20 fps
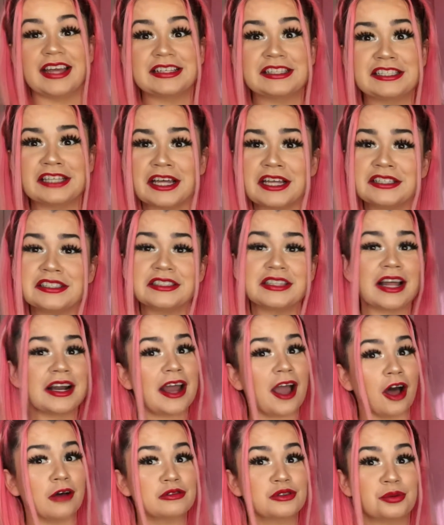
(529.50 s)
says that it
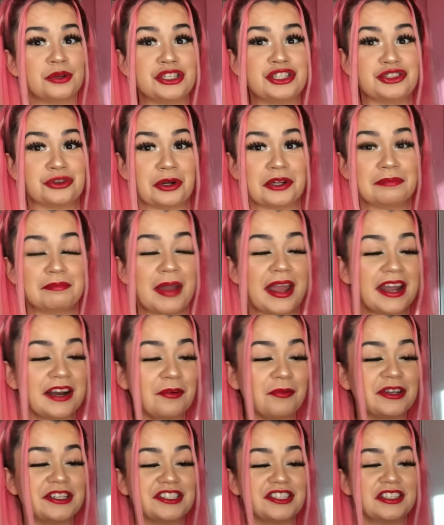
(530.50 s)
helps with joint pain,
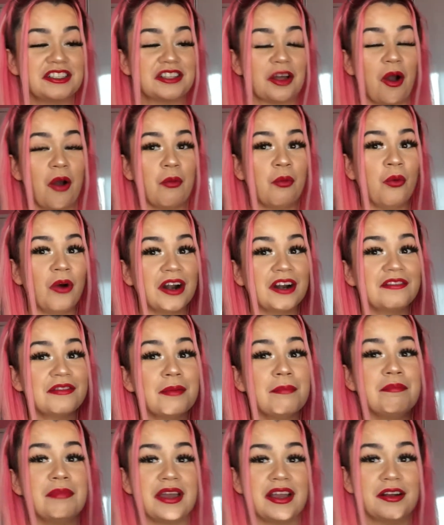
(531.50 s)
which is one of the
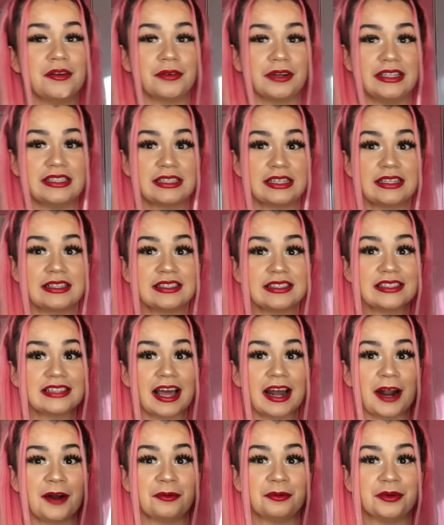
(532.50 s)
big reasons
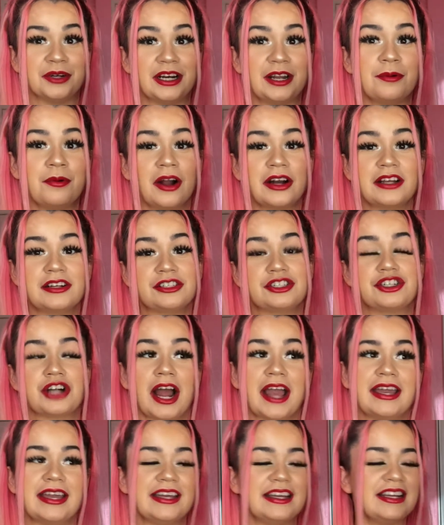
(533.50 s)
that I really wanted to try
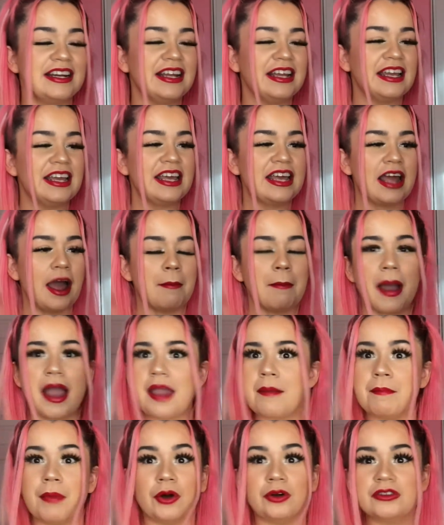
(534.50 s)
it. My
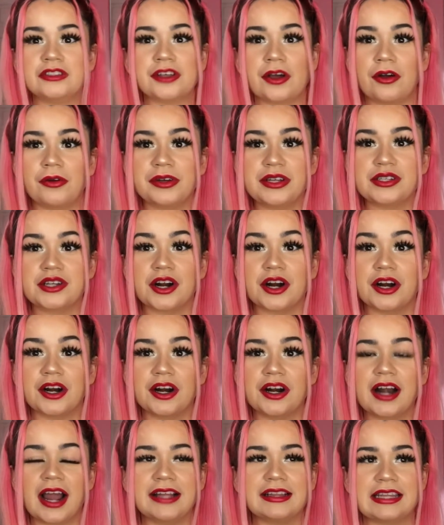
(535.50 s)
bones always
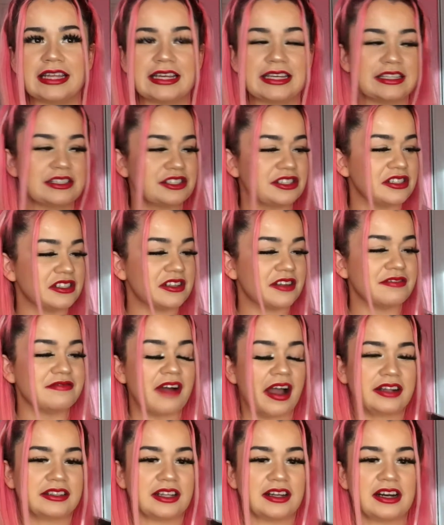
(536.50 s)
hurt. I think it's just the
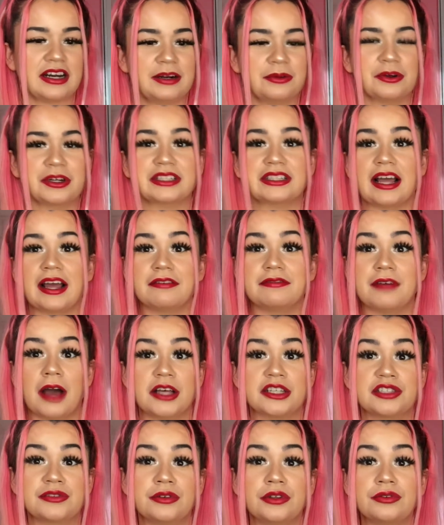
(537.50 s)
fact that I worked at
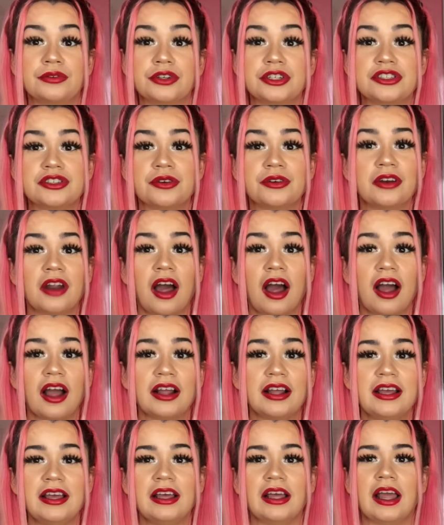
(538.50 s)
fast food for so
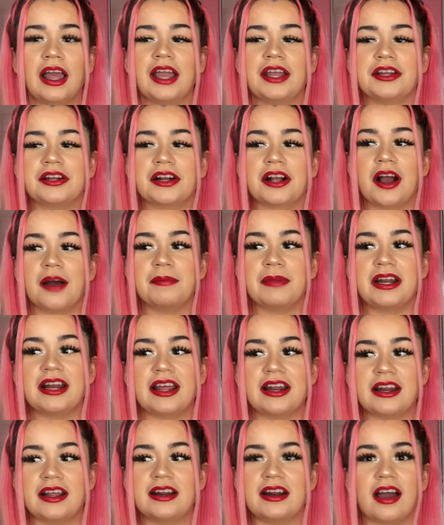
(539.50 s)
long and you're coming
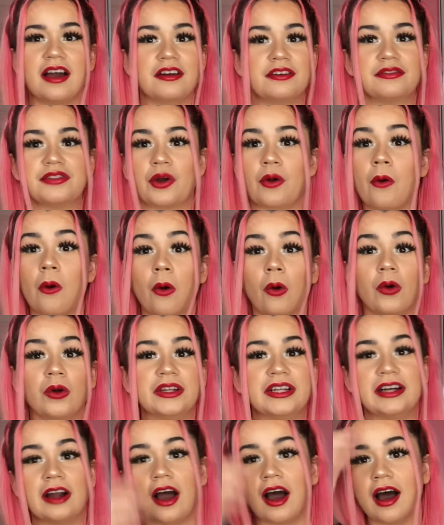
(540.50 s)
in and out of the cold
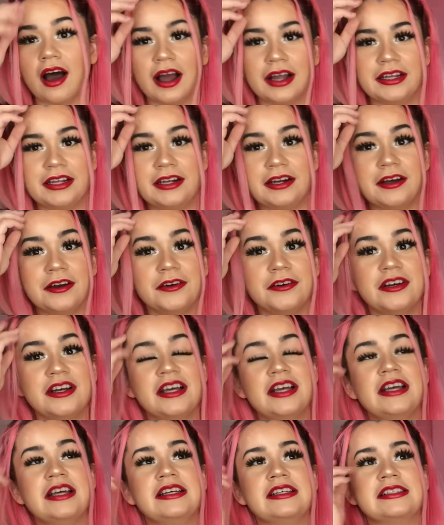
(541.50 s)
and hot, you know?
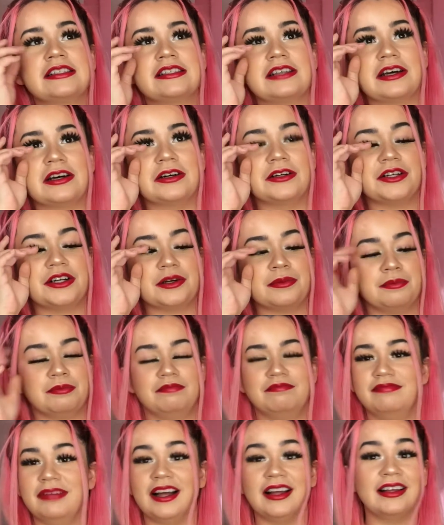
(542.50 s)
So
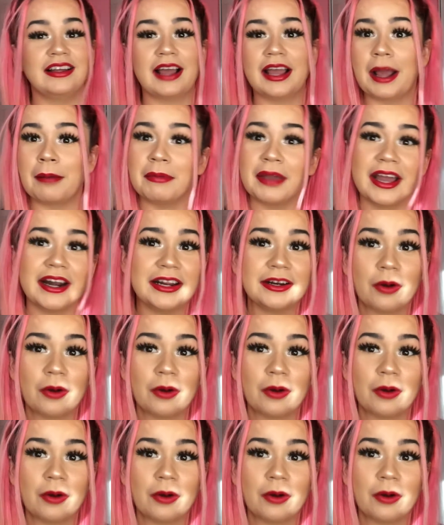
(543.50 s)
I'm getting